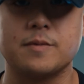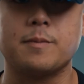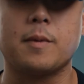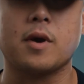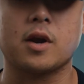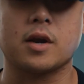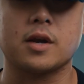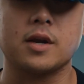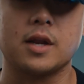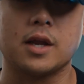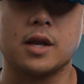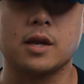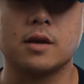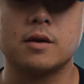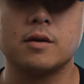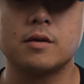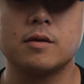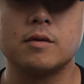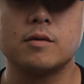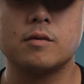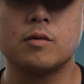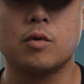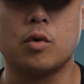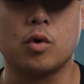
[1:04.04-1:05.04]
of marketing
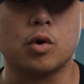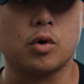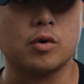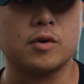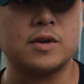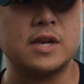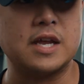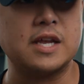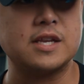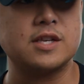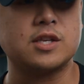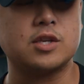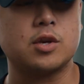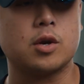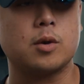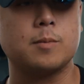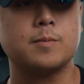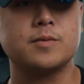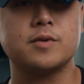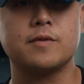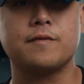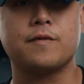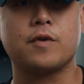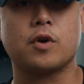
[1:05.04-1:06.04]
or in
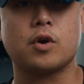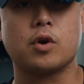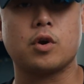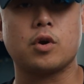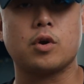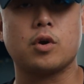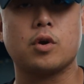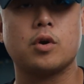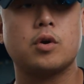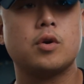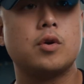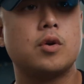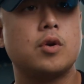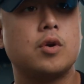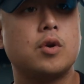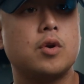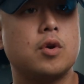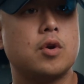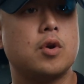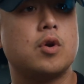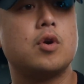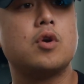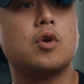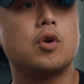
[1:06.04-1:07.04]
terms of her
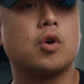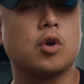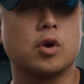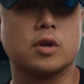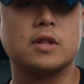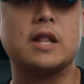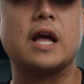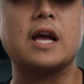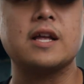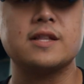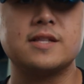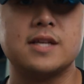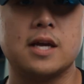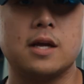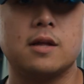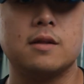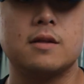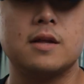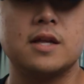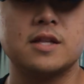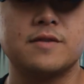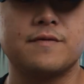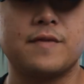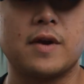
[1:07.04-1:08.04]

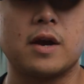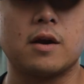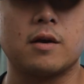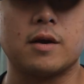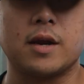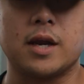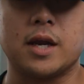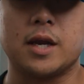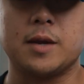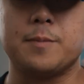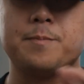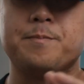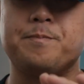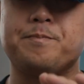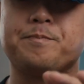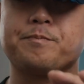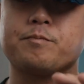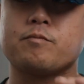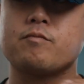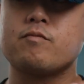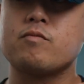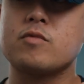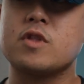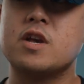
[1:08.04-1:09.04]
clientele. It's very,
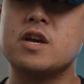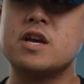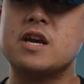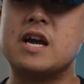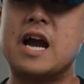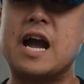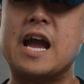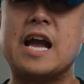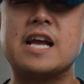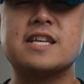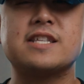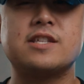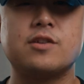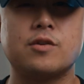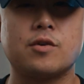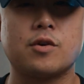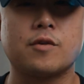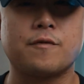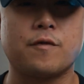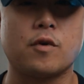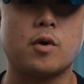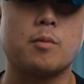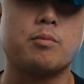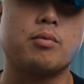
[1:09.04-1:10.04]
I asked
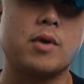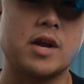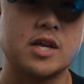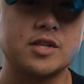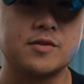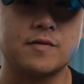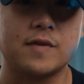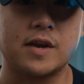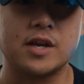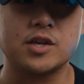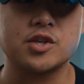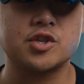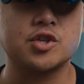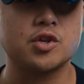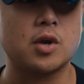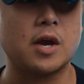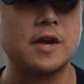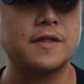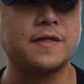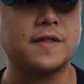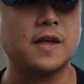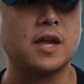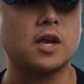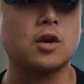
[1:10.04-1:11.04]
her for a price range, so
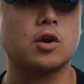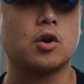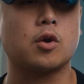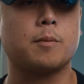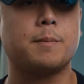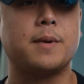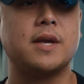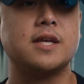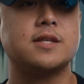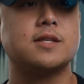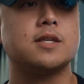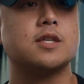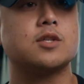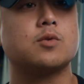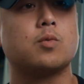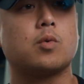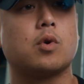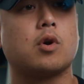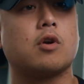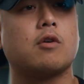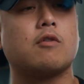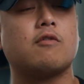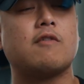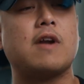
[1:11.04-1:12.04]
I think her pieces
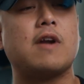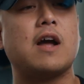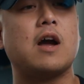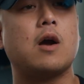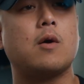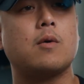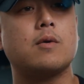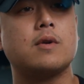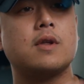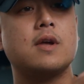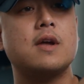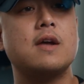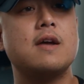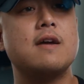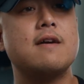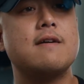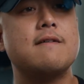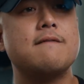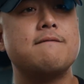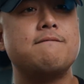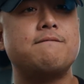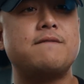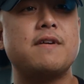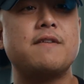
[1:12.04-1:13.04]
were around
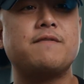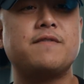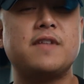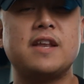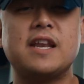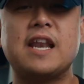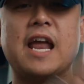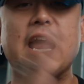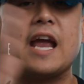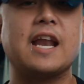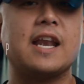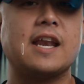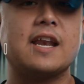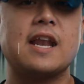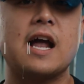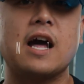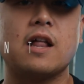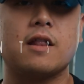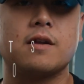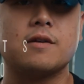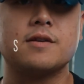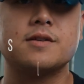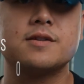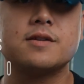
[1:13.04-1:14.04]
$50 to
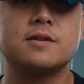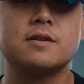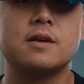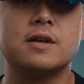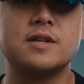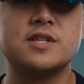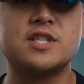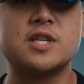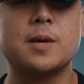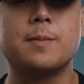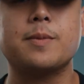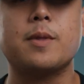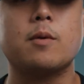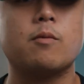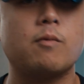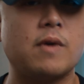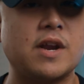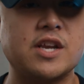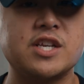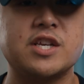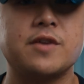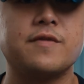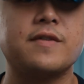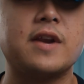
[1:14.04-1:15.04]
$80, and some of them
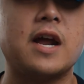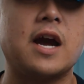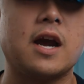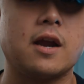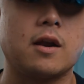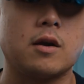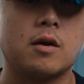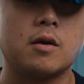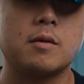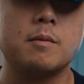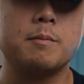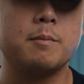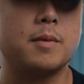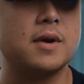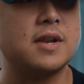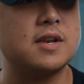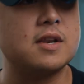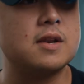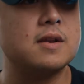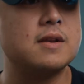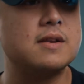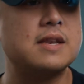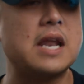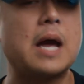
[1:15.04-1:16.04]
range even higher,
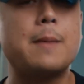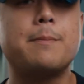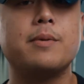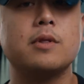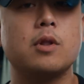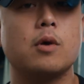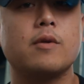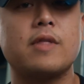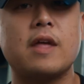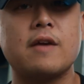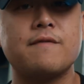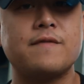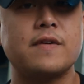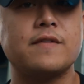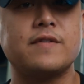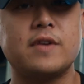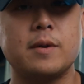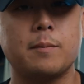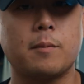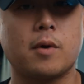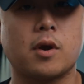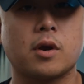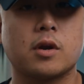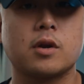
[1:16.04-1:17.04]
but not below that
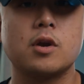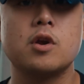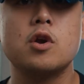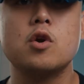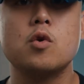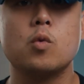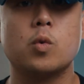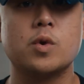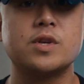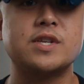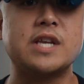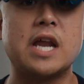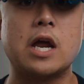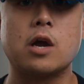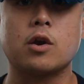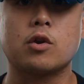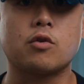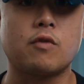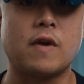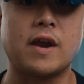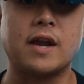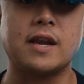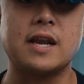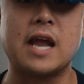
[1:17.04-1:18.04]
50 mark, which now
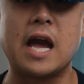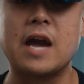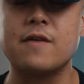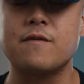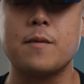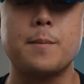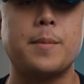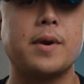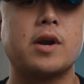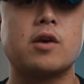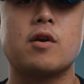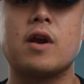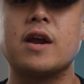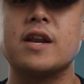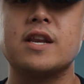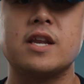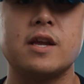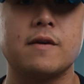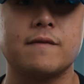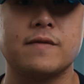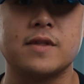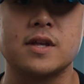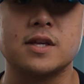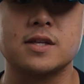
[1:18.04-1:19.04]
great, I have a better
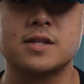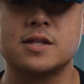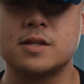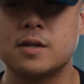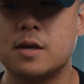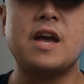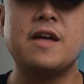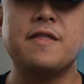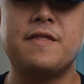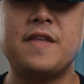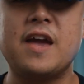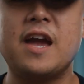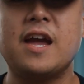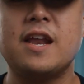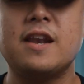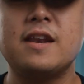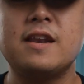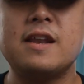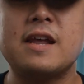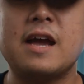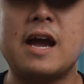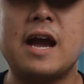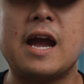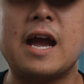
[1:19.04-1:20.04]
idea of this. And
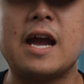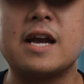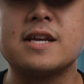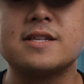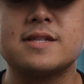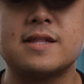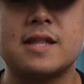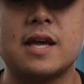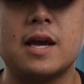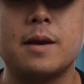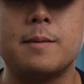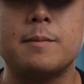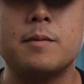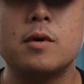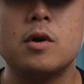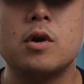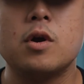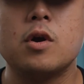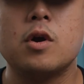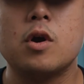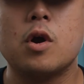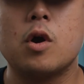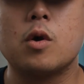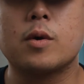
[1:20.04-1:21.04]
then I asked them,
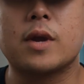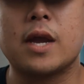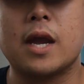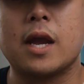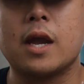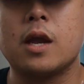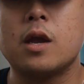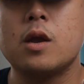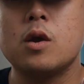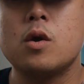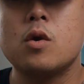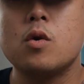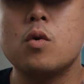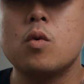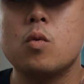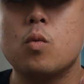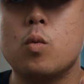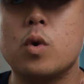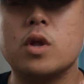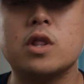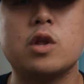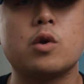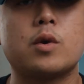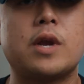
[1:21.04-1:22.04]
okay,
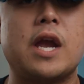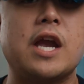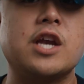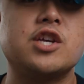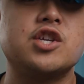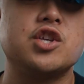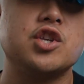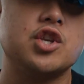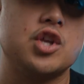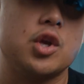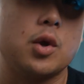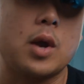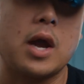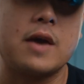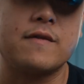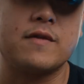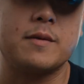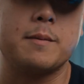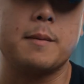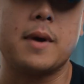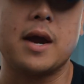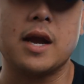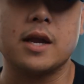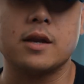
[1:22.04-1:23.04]
what location do you
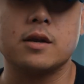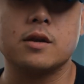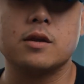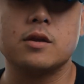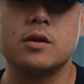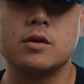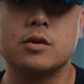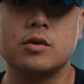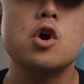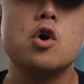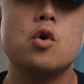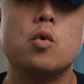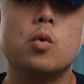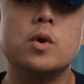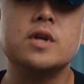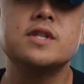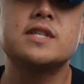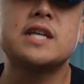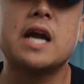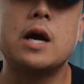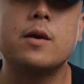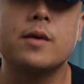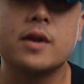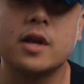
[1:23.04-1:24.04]
have in mind? When
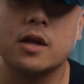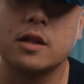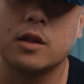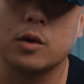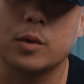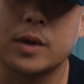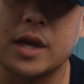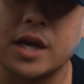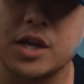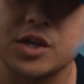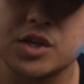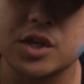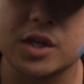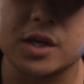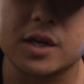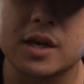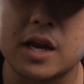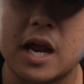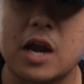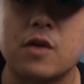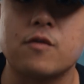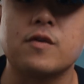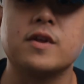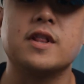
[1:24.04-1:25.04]
scouting a
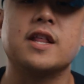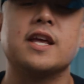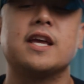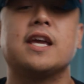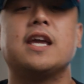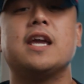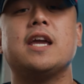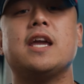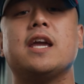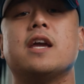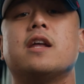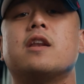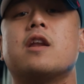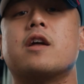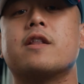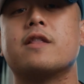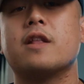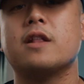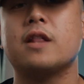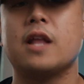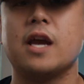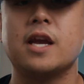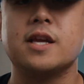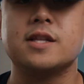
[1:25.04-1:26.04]
location, I really key in on
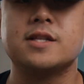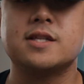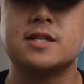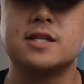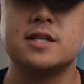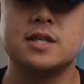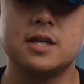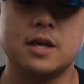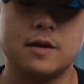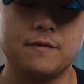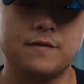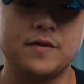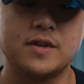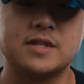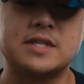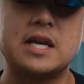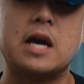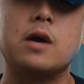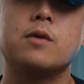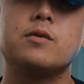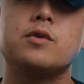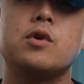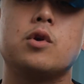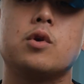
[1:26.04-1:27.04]
the lights, if it's
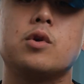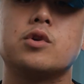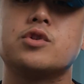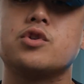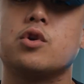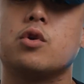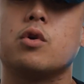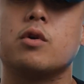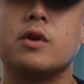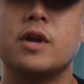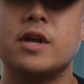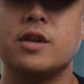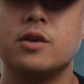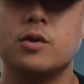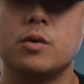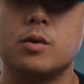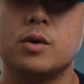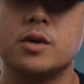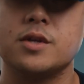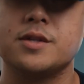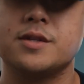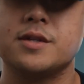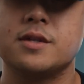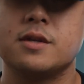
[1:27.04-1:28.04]
outdoors or
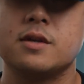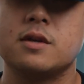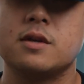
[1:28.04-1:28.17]
indoors.